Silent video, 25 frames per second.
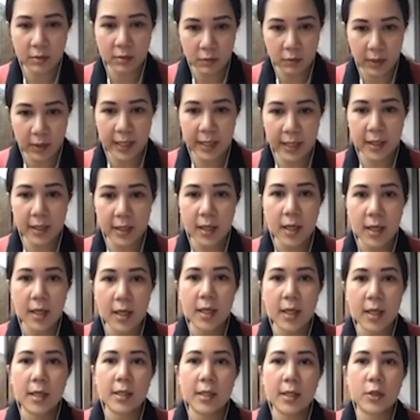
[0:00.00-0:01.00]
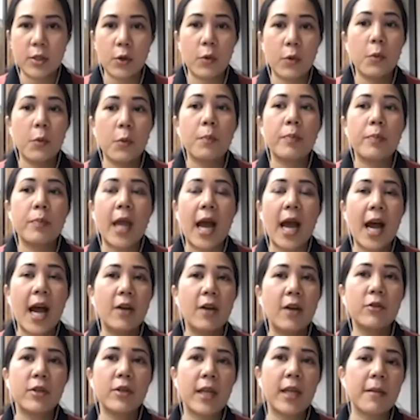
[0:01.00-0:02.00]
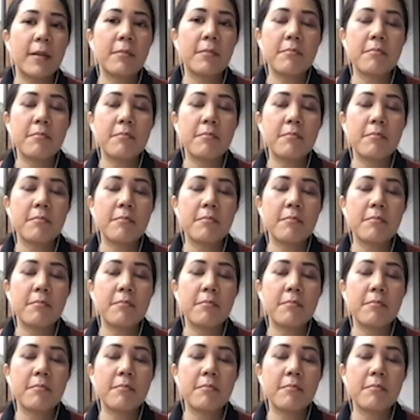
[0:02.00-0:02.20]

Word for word: right so how do they